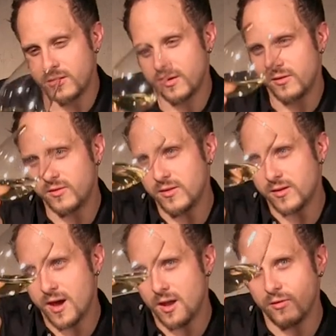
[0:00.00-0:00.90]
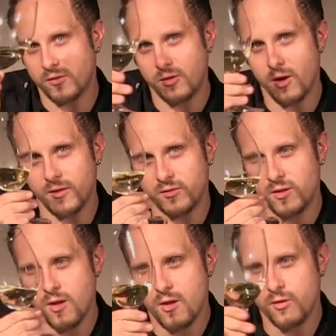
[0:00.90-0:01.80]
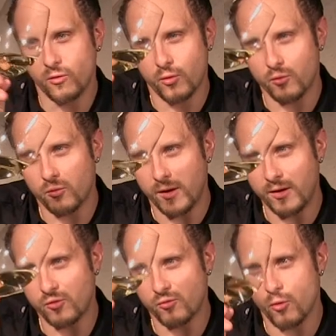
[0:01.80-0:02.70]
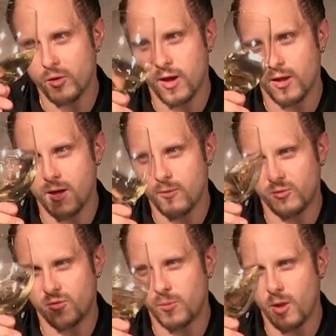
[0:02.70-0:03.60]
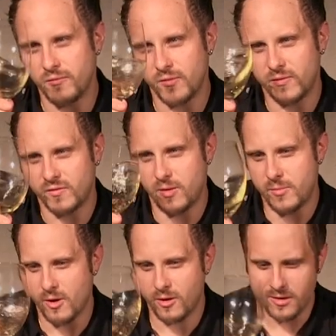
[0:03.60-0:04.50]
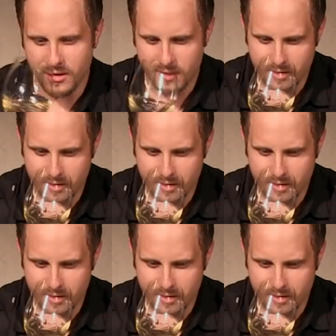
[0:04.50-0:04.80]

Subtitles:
You can see the colour's a nice sort of green straw colour, which is perfect for Semillon.